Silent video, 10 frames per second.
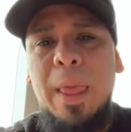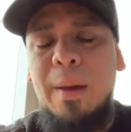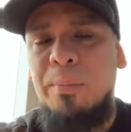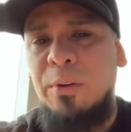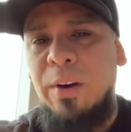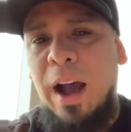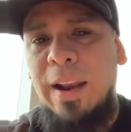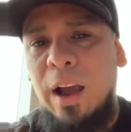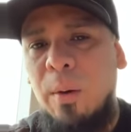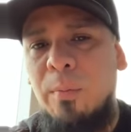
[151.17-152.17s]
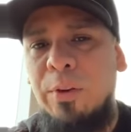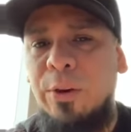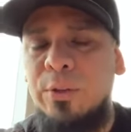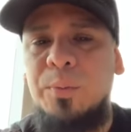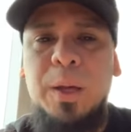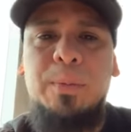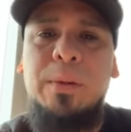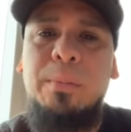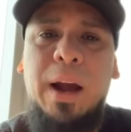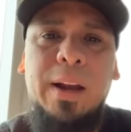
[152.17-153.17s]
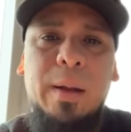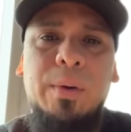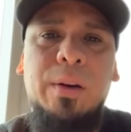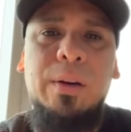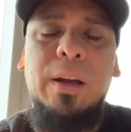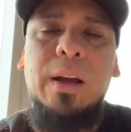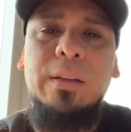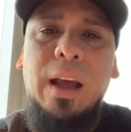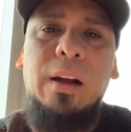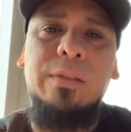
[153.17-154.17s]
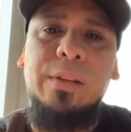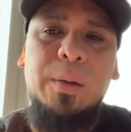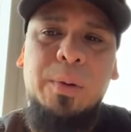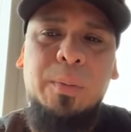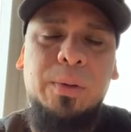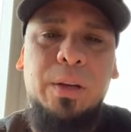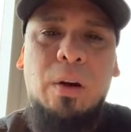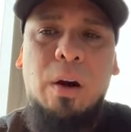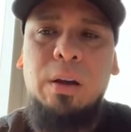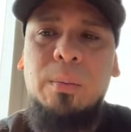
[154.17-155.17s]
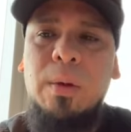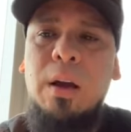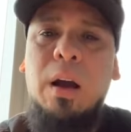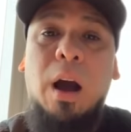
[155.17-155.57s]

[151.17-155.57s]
and provide help for those people in my neighborhood, the elderly people in Harlem,